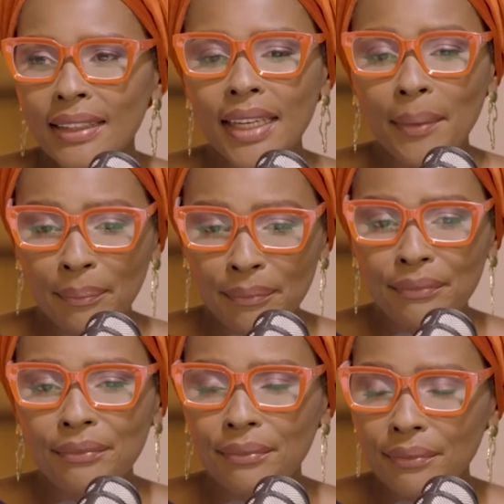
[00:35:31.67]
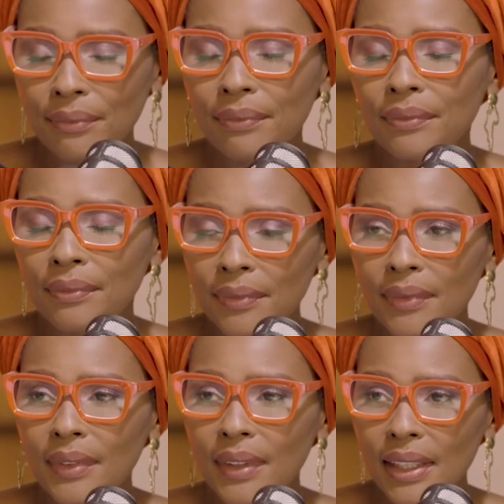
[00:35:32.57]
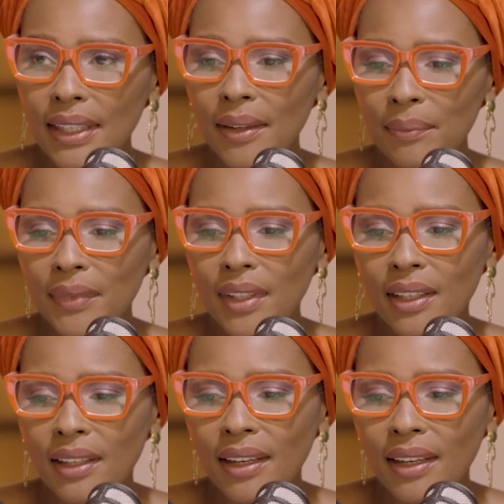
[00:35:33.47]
right? Yep. It's one step at a time. Yeah.